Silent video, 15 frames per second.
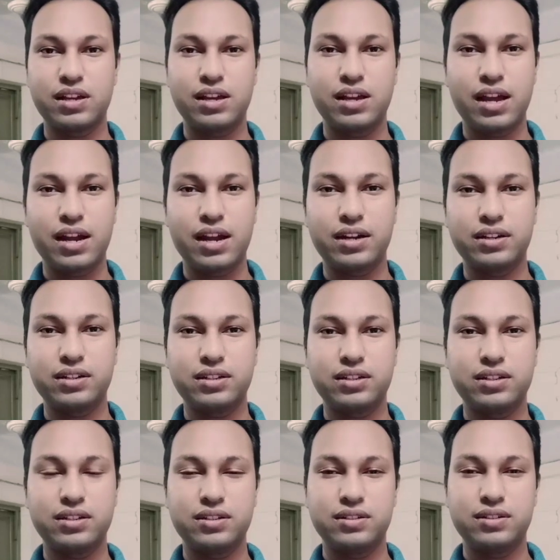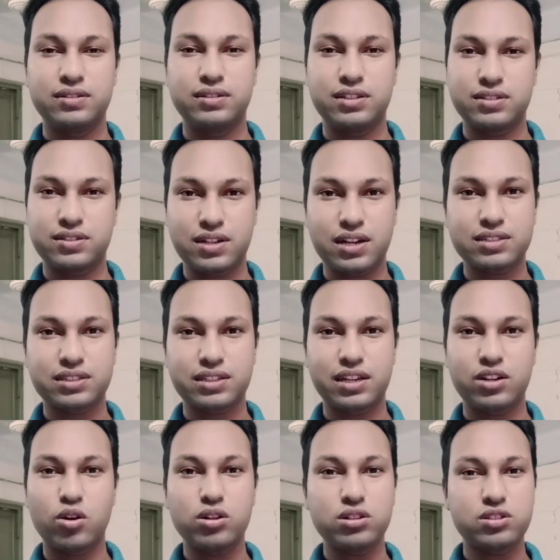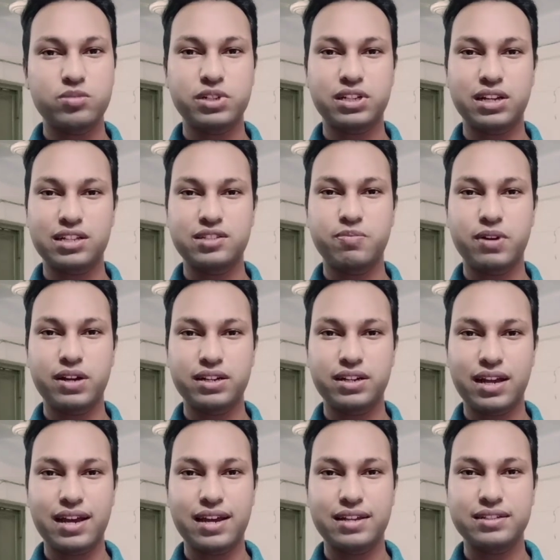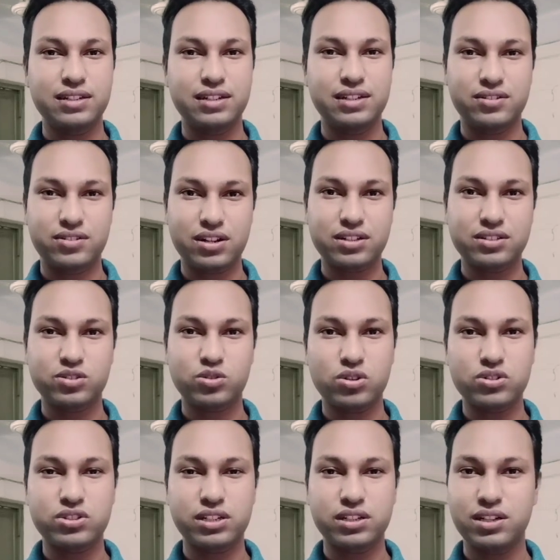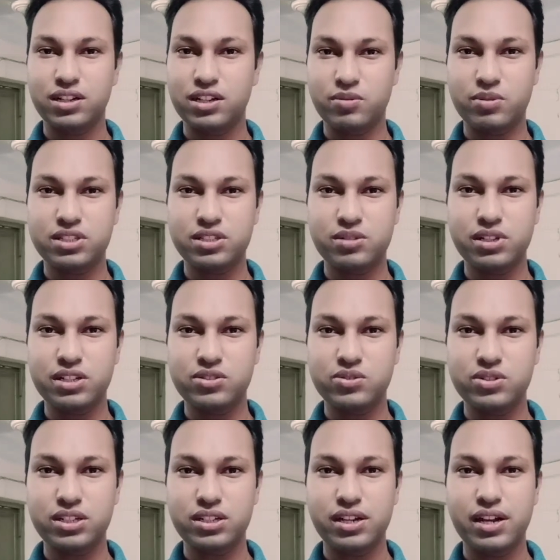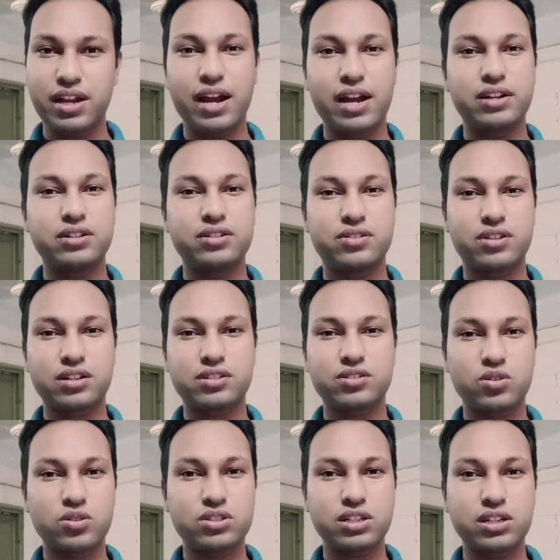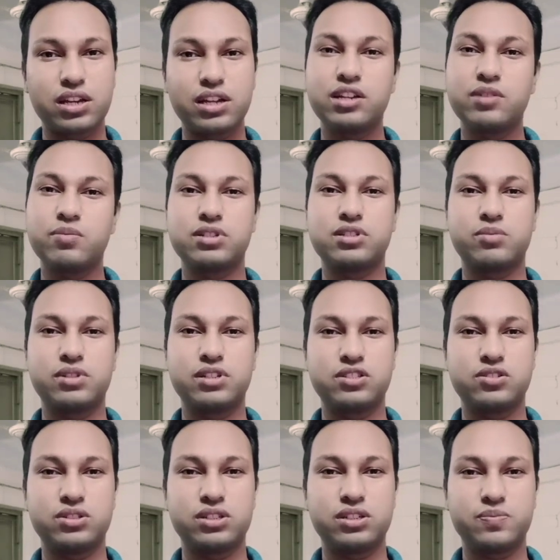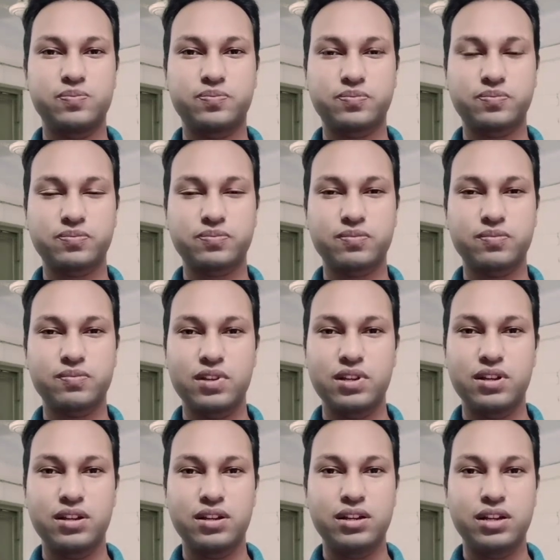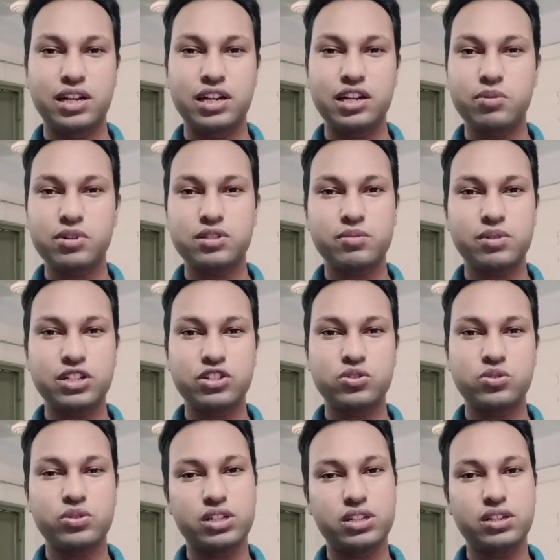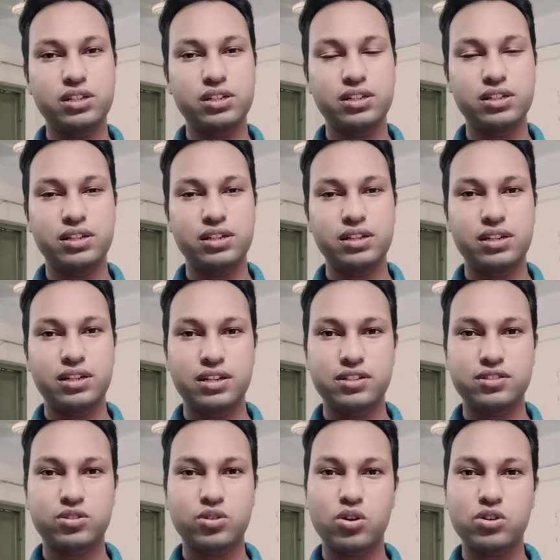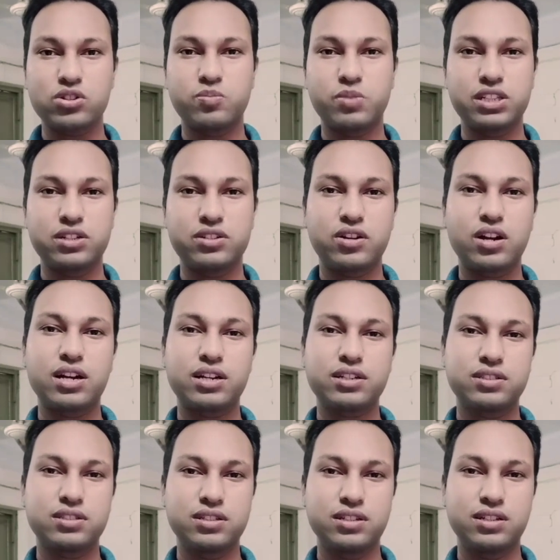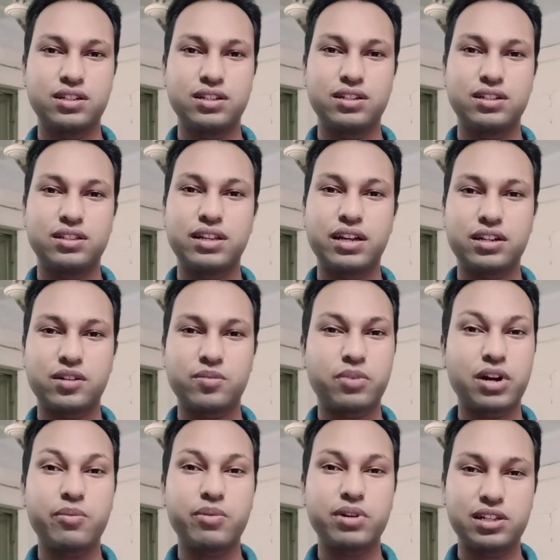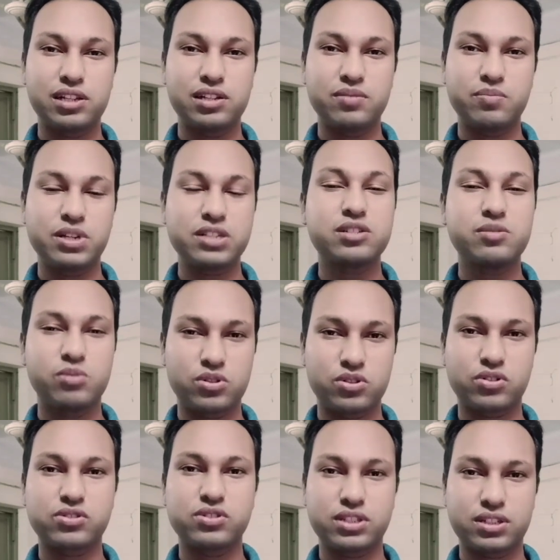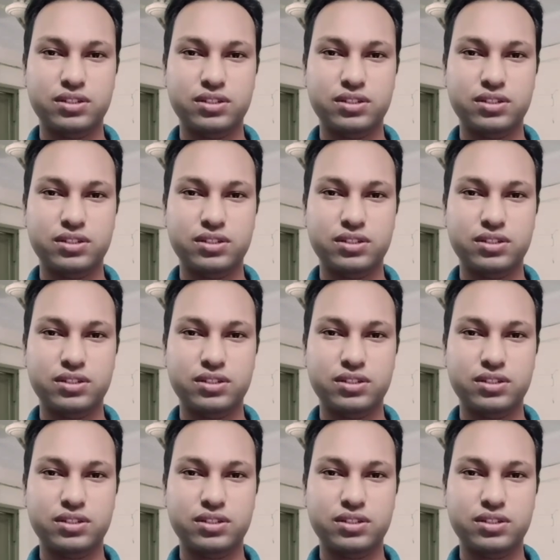And these drugs can also be classified as drugs causing reversible injury and drugs causing irreversible injury. Irreversible injury is caused by the drugs that are primarily vestibular toxic.